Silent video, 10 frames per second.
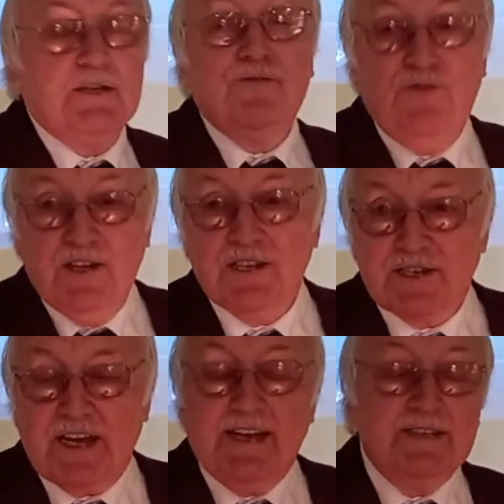the
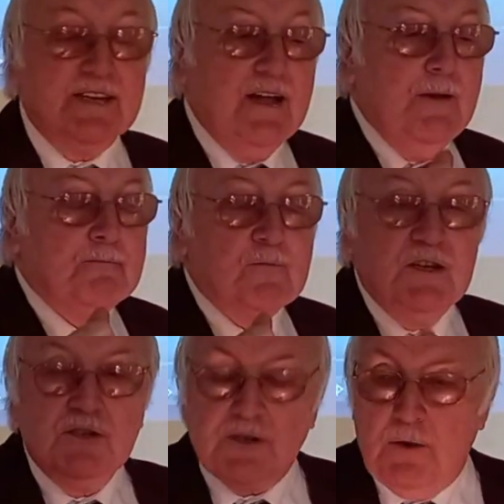Philistines,
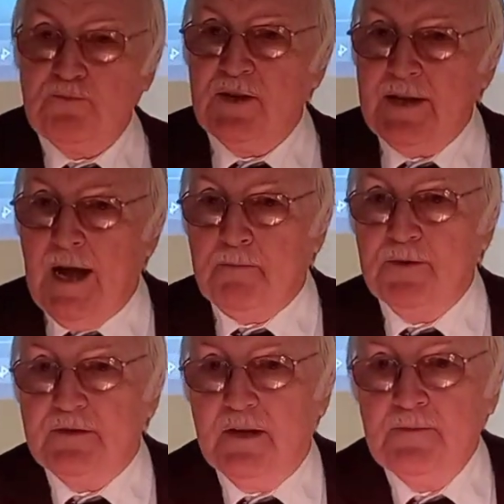something happened.